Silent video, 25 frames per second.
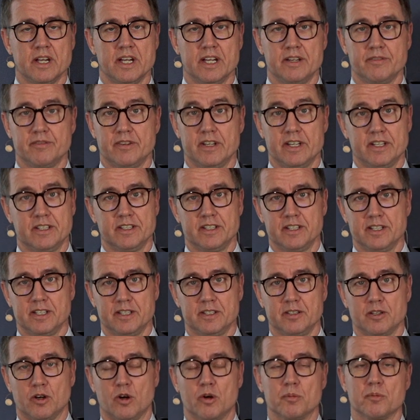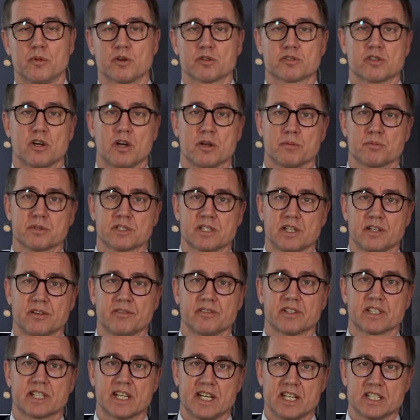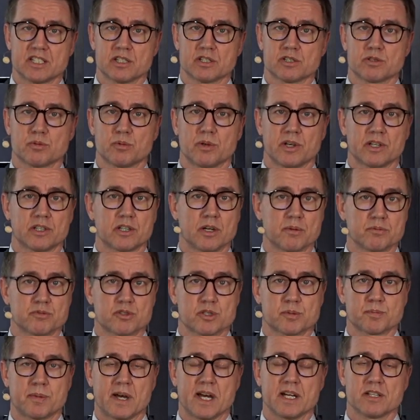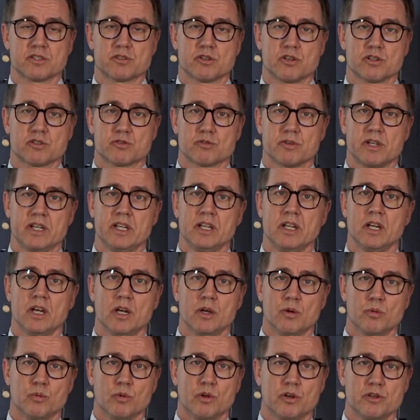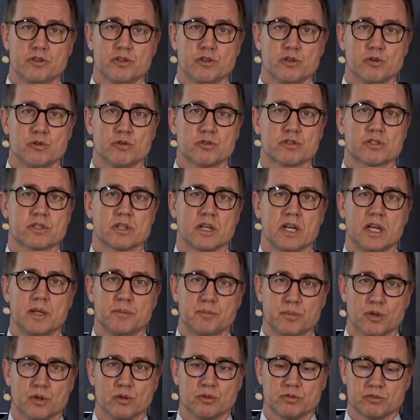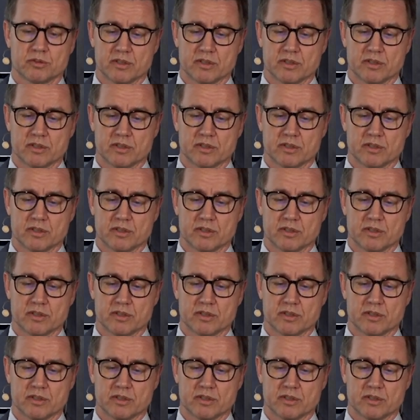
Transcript: in almost 100% of the cases when it comes to spine surgery, would use a bone